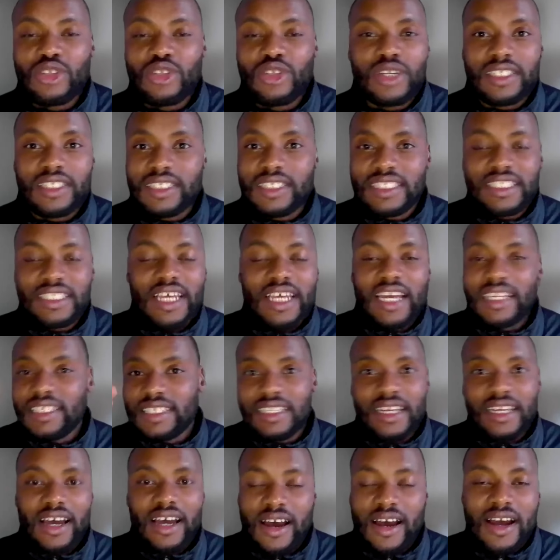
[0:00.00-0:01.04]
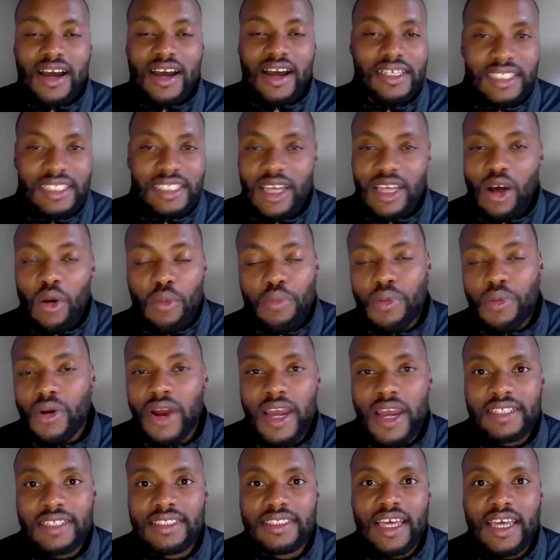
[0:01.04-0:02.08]
You can set uh, a sell
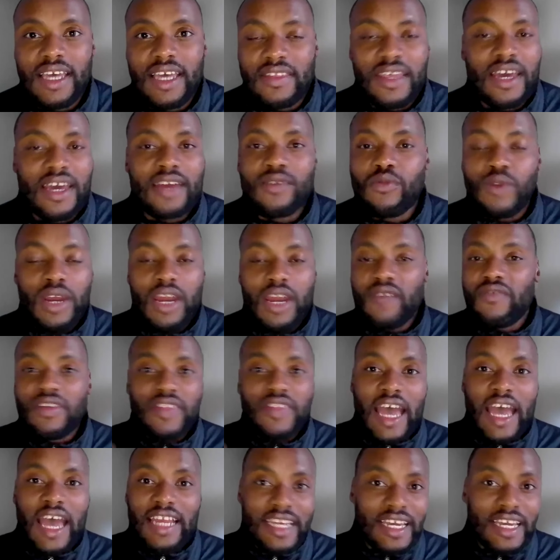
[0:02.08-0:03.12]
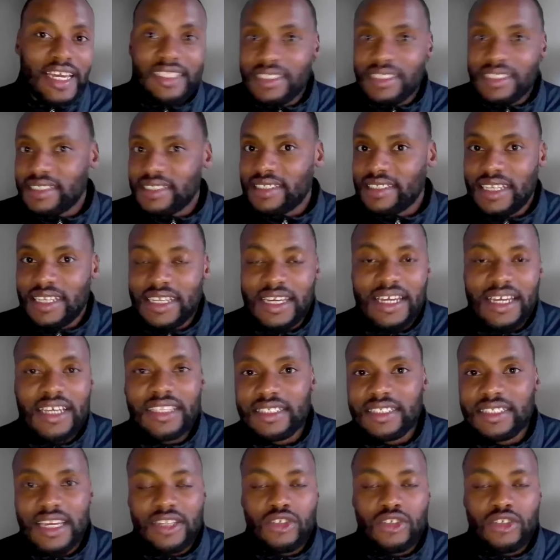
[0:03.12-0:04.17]
price, and then whenever that hits, it
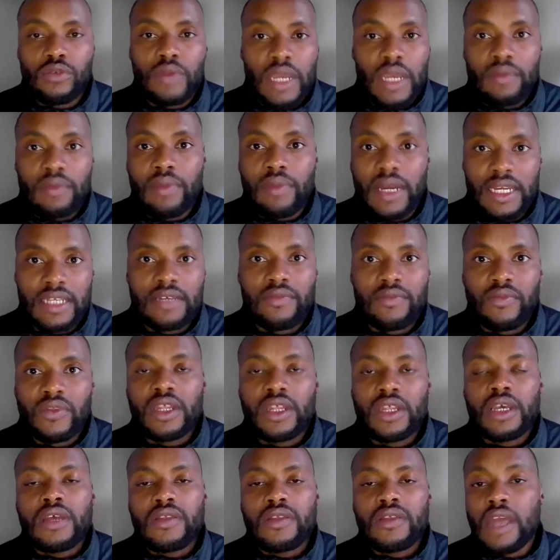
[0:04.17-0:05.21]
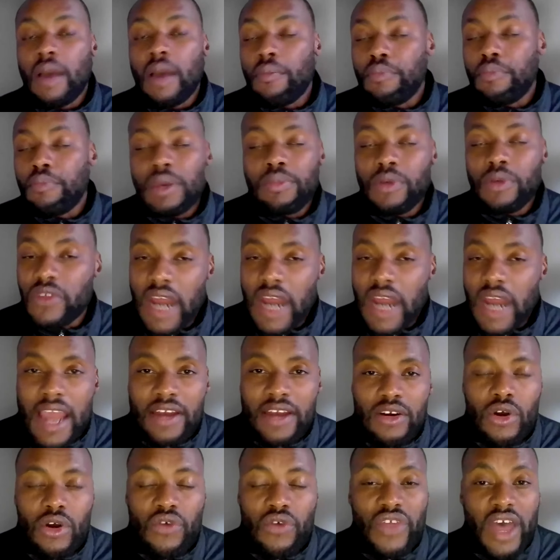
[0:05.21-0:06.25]
hits and you make money. There are people that
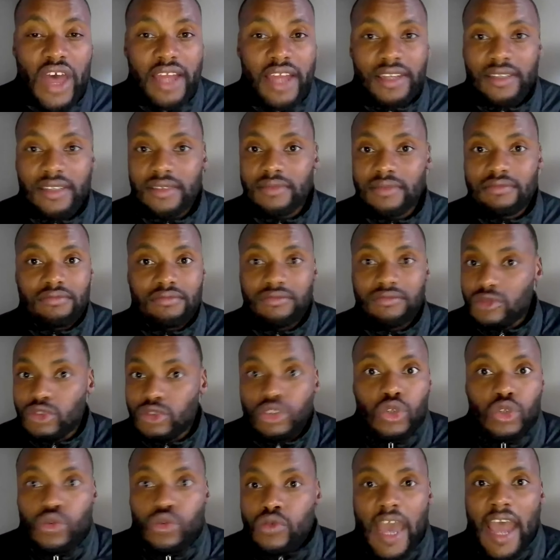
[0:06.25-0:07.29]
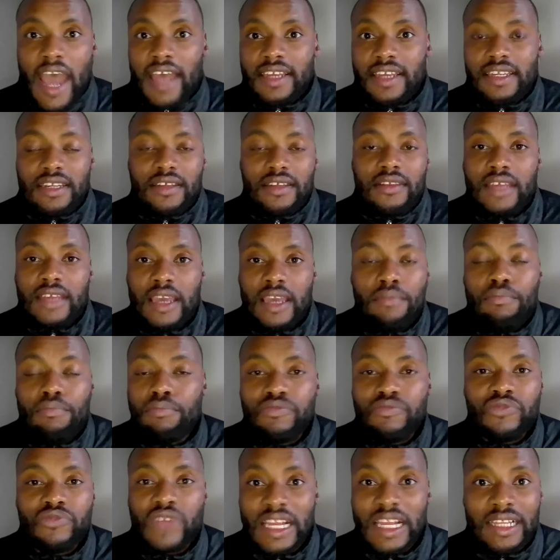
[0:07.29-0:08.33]
know that do that. They
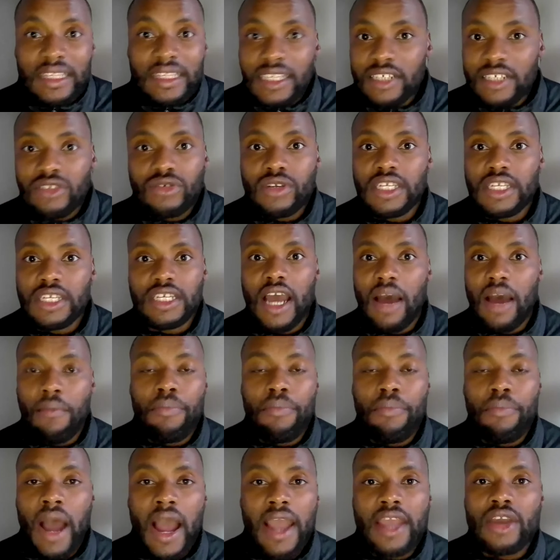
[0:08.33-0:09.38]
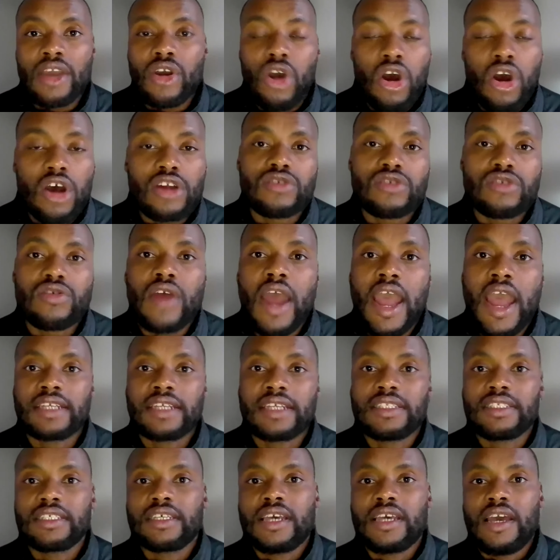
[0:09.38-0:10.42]
they literally are buying
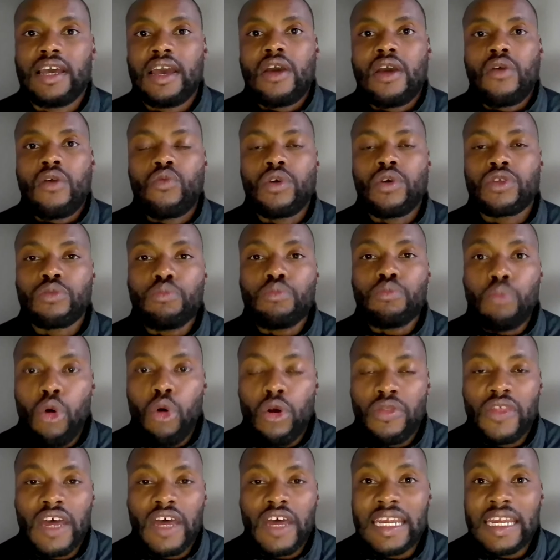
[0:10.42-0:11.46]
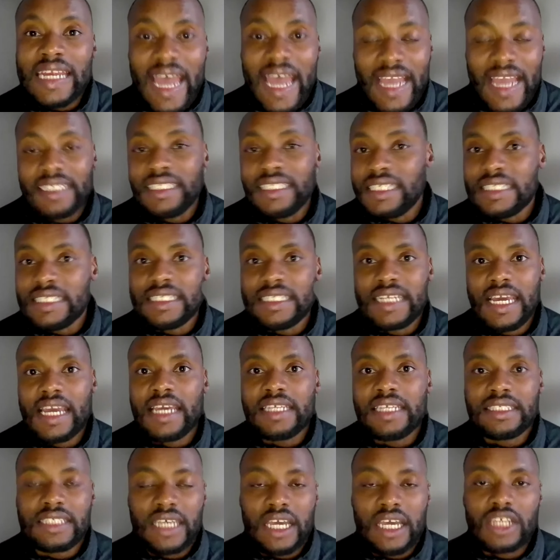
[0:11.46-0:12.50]
contracts with more than 90
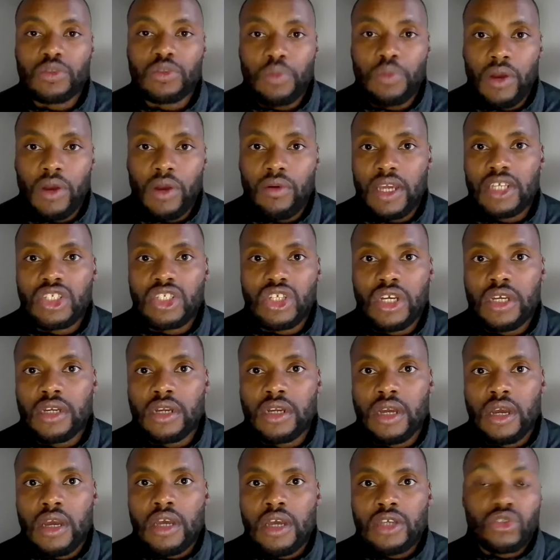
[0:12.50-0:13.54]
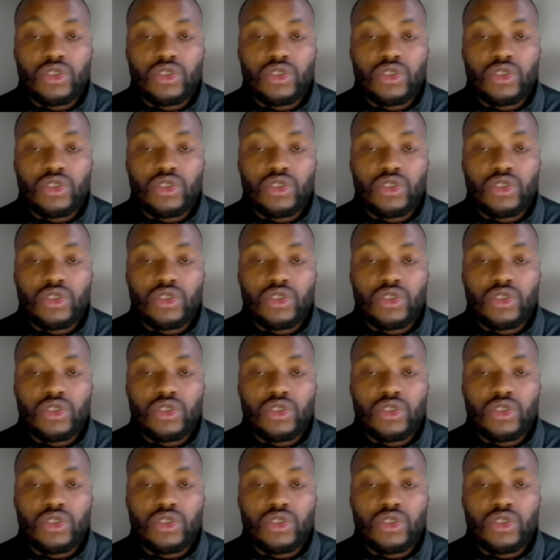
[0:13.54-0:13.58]
days expiration.